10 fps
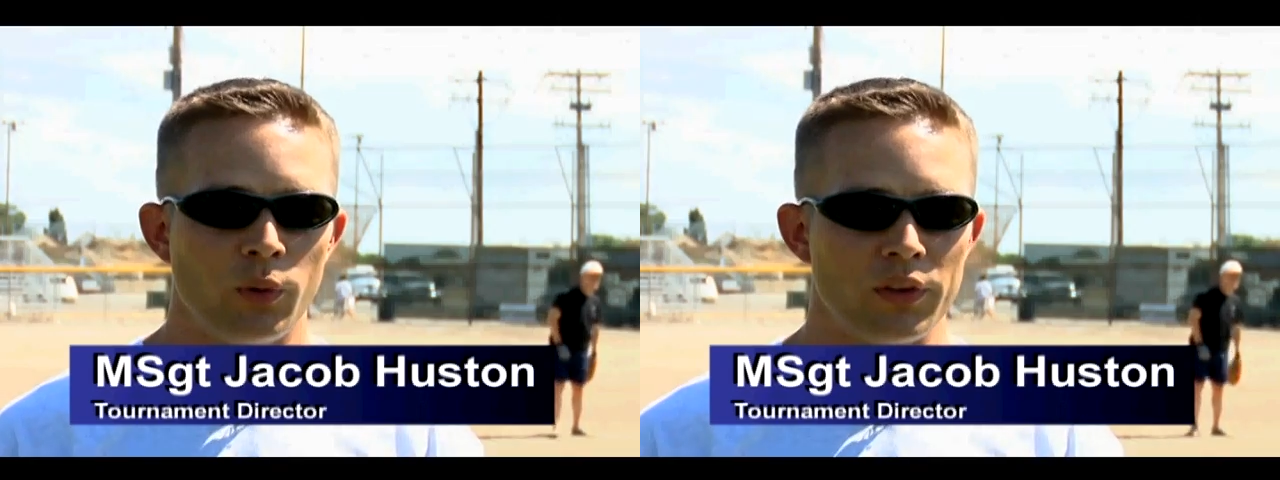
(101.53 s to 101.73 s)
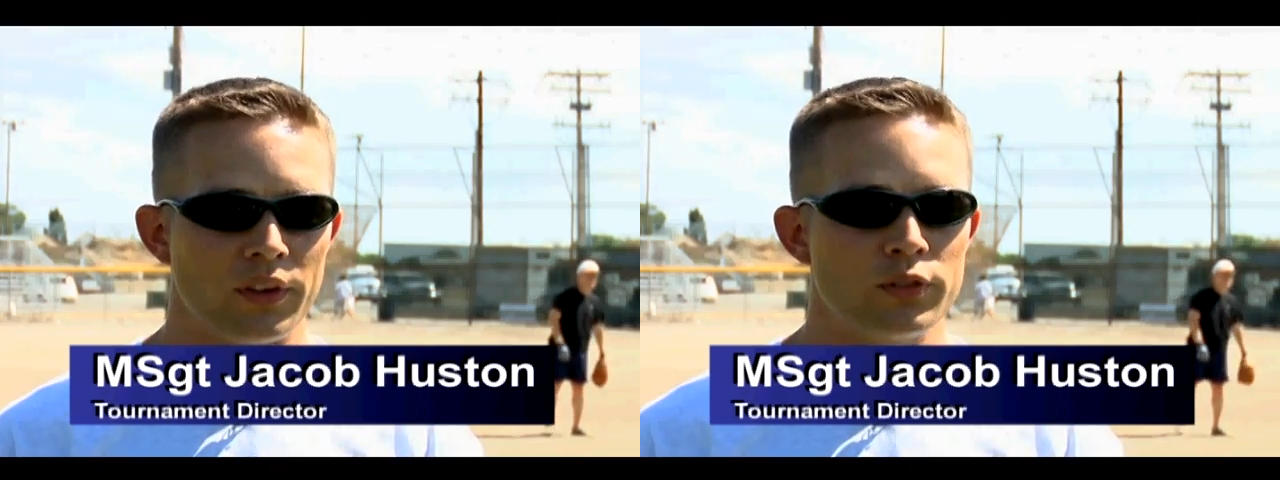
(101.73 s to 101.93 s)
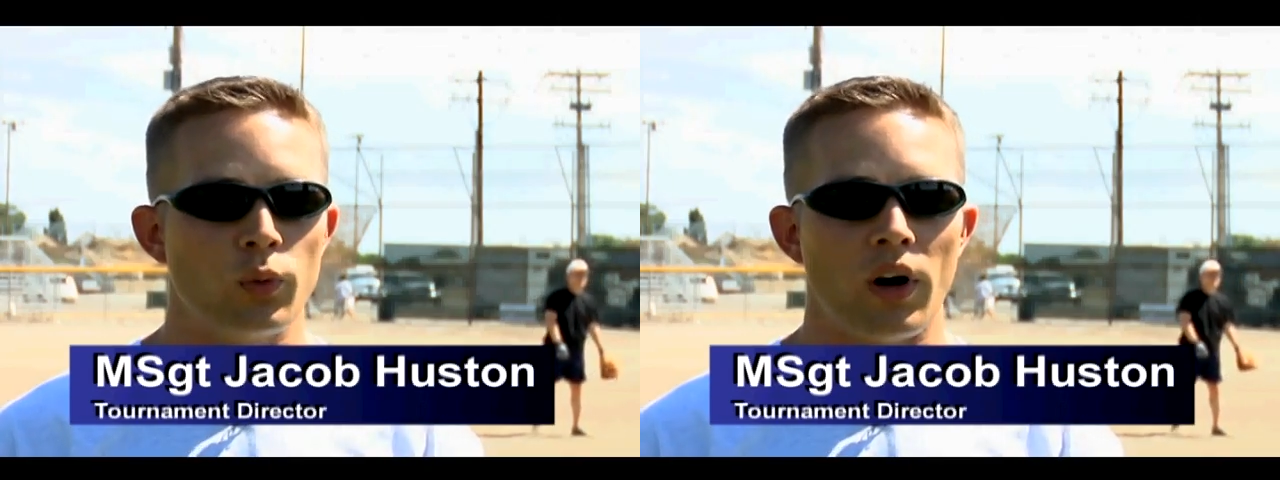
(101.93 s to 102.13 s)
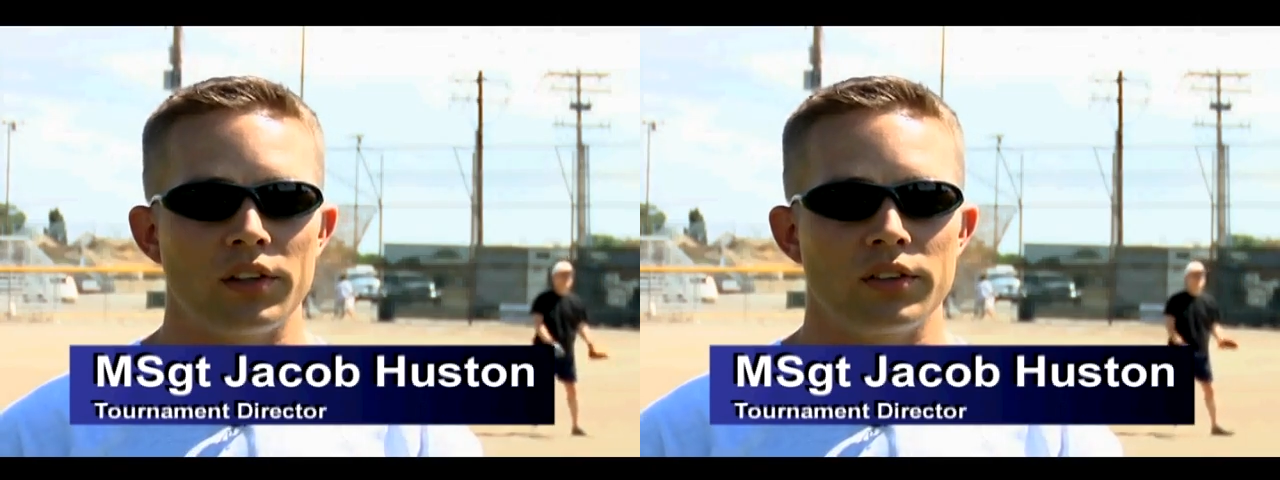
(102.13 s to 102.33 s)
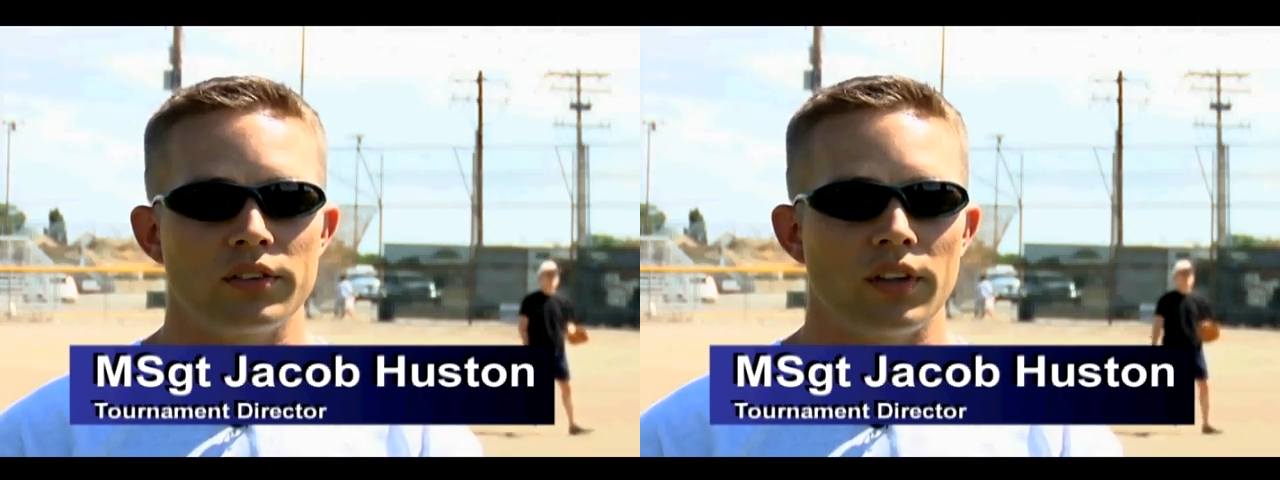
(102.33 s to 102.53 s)
with
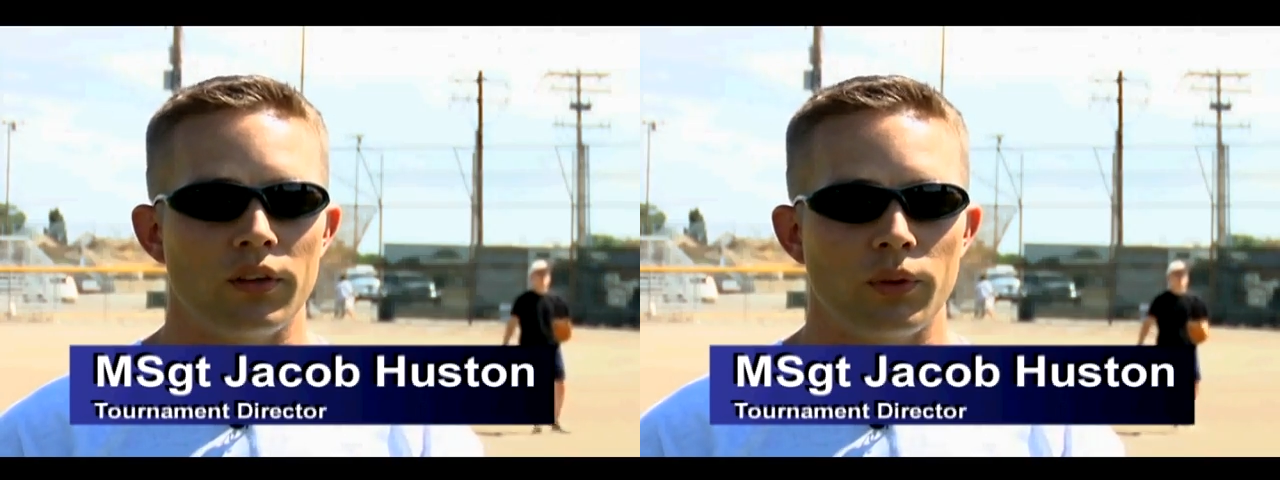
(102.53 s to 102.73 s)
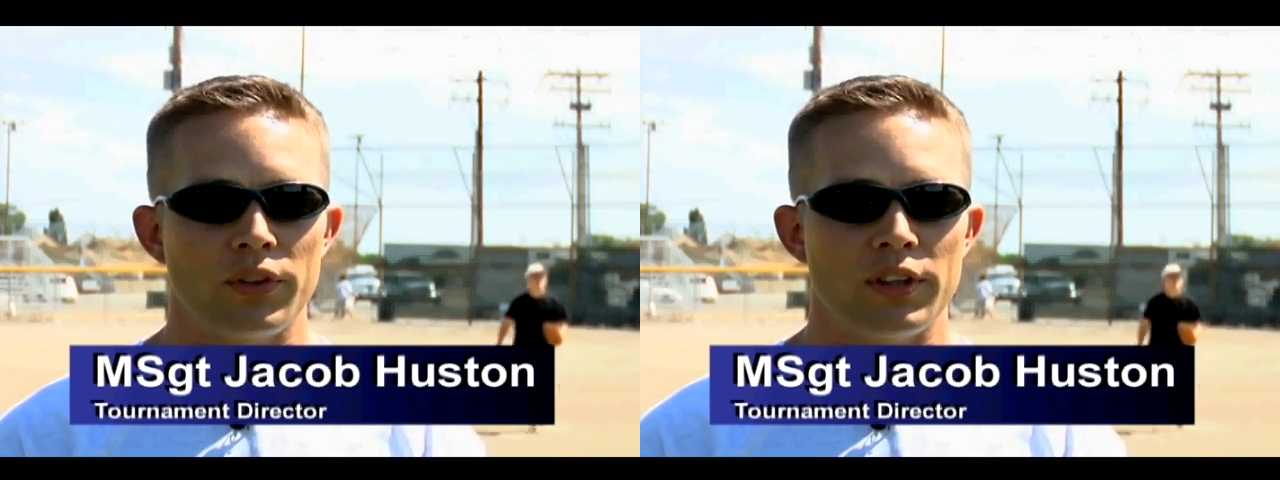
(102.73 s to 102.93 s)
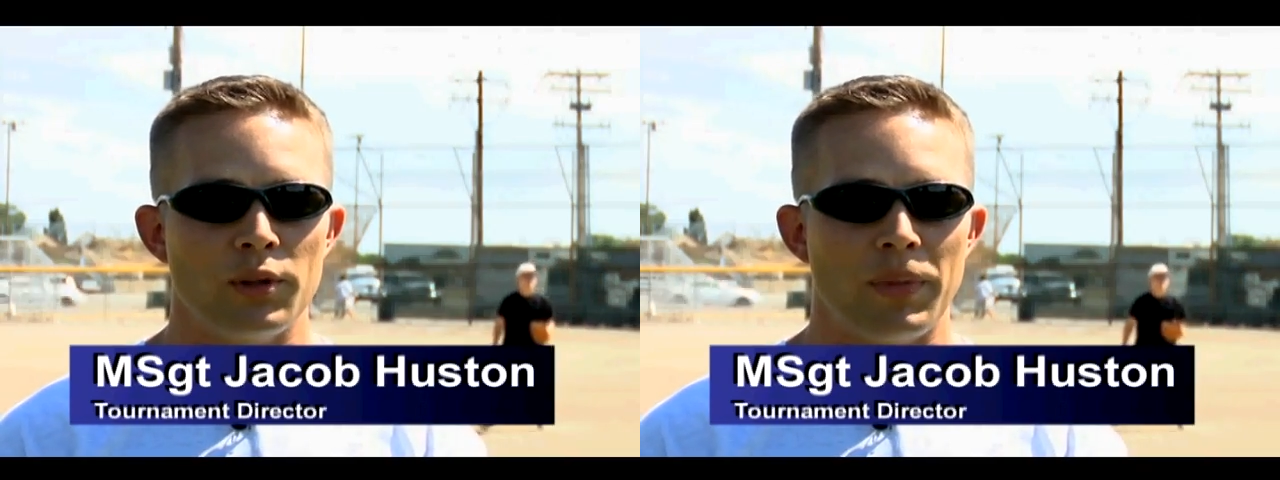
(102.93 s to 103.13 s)
squadrons within the